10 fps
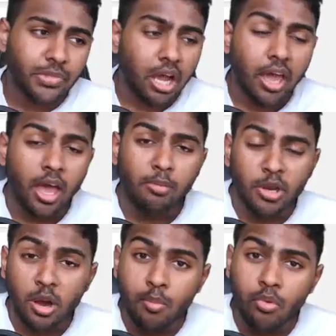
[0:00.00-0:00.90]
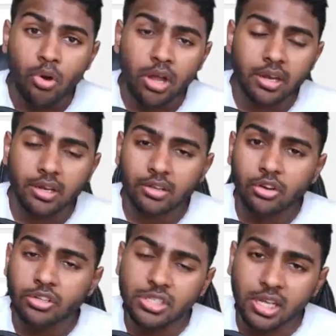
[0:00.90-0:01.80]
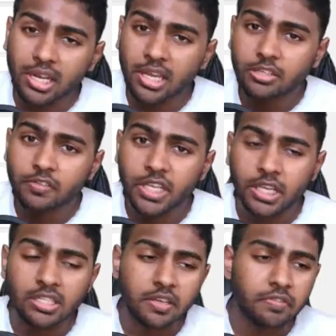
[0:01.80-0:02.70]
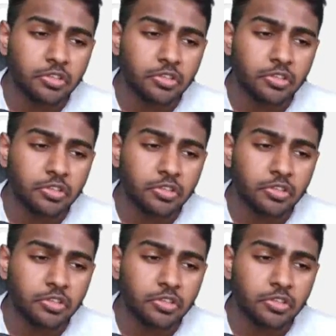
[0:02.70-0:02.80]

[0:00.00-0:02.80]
I am the #1 content collector of Tekken 7.